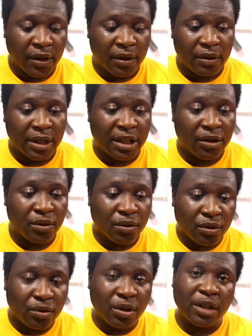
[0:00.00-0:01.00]
that you
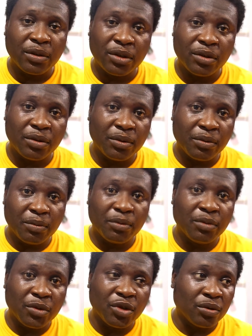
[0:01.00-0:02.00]
could go out
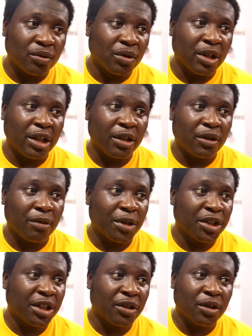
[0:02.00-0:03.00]
to a
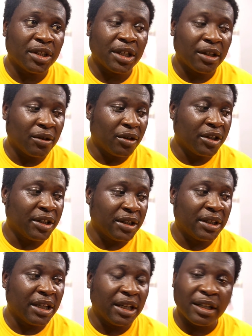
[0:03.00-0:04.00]
commercial cutter, cut it
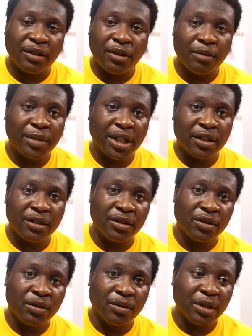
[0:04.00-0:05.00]
there, and come back
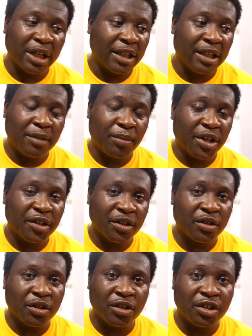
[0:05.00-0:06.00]
and heat press it
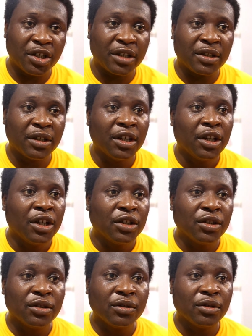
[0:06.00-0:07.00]
on your shirt.
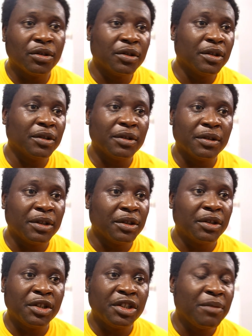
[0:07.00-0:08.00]
So the
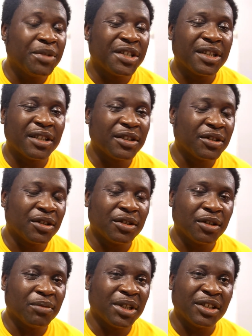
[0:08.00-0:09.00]
t-shirt business is not
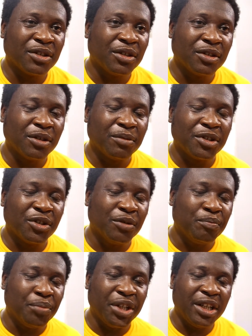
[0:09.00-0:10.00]
something so
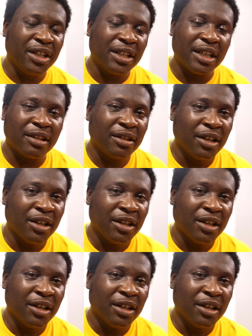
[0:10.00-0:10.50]
big that